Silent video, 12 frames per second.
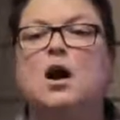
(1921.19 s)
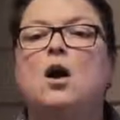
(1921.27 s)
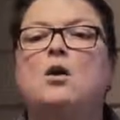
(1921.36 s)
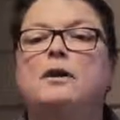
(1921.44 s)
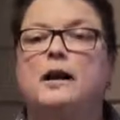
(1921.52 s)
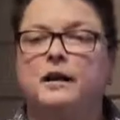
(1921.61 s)

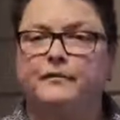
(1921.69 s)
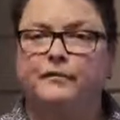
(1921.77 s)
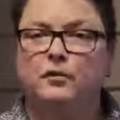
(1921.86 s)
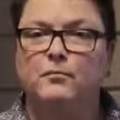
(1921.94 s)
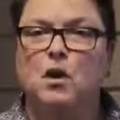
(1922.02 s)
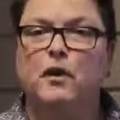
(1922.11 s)
oh yeah,
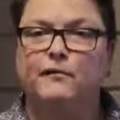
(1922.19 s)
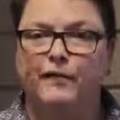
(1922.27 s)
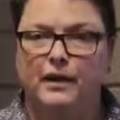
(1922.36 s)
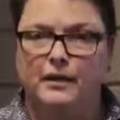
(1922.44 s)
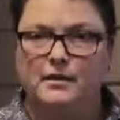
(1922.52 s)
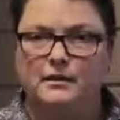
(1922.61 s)
for
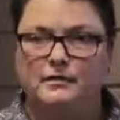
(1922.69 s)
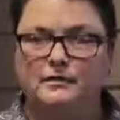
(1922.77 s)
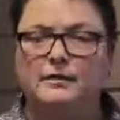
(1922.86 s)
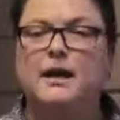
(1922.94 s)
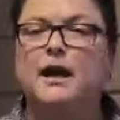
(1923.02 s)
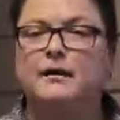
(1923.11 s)
marketing.
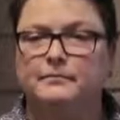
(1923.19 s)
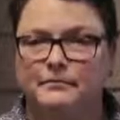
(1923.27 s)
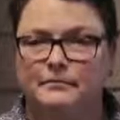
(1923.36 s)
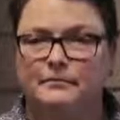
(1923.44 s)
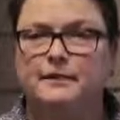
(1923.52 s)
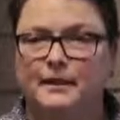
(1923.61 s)
cards. Yeah,
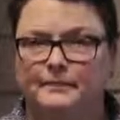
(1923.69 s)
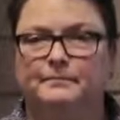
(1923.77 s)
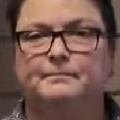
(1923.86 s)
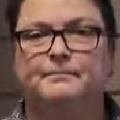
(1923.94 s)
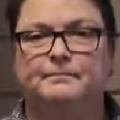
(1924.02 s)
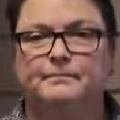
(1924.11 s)
yeah.
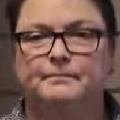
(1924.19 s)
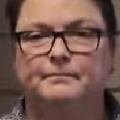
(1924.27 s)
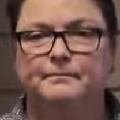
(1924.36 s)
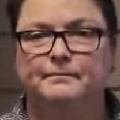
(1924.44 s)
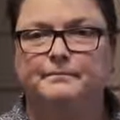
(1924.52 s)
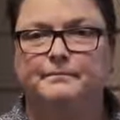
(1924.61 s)

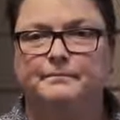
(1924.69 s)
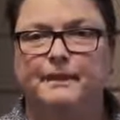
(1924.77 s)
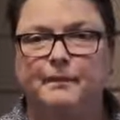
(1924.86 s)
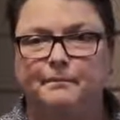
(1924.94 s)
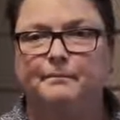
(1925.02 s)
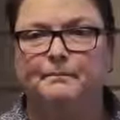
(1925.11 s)

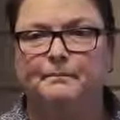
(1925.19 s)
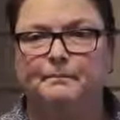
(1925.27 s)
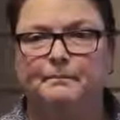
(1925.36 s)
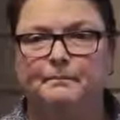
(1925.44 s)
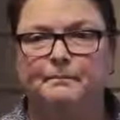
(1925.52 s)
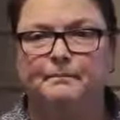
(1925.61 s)
So what kind
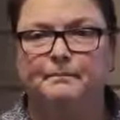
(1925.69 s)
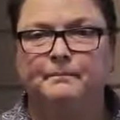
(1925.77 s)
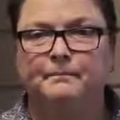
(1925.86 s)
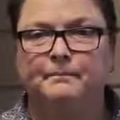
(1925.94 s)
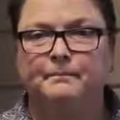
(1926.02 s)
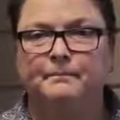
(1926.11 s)
of credit
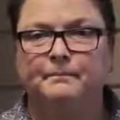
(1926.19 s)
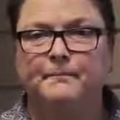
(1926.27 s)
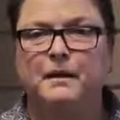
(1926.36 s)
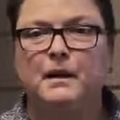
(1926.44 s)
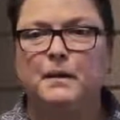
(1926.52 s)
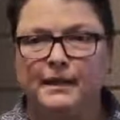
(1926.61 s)
cards
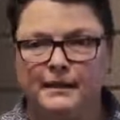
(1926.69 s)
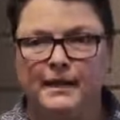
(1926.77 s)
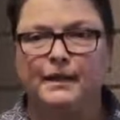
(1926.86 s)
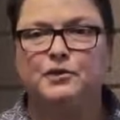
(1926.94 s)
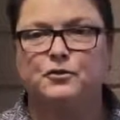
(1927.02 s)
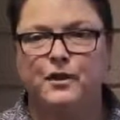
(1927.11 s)
a
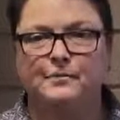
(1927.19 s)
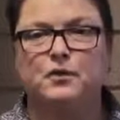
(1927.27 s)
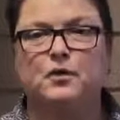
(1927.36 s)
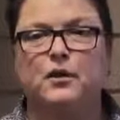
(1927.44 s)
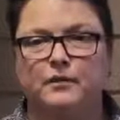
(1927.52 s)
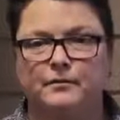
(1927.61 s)
magnetic stripe
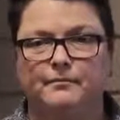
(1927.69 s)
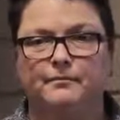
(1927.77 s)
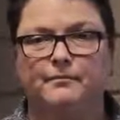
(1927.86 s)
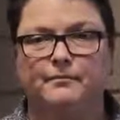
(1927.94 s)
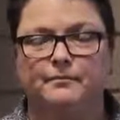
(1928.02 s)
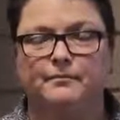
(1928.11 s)
card.
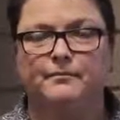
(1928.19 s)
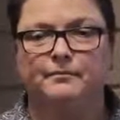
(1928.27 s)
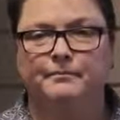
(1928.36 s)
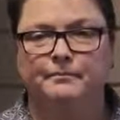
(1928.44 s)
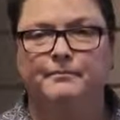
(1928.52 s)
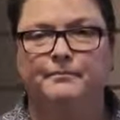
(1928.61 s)

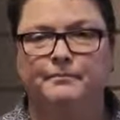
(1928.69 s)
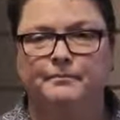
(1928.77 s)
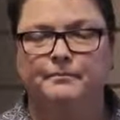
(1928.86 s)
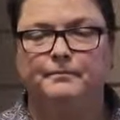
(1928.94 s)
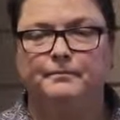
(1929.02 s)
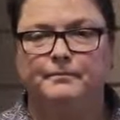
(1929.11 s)
hmm
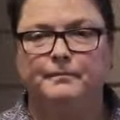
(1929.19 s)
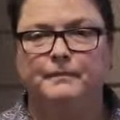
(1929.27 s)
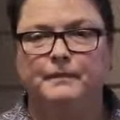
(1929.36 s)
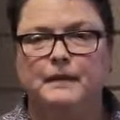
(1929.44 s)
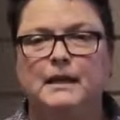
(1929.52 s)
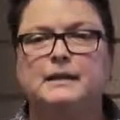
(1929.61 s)
is what you're
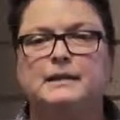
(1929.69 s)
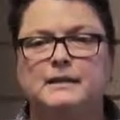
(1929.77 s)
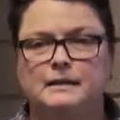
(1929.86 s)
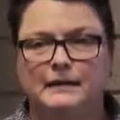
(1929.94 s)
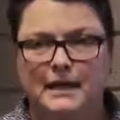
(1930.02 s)
protecting?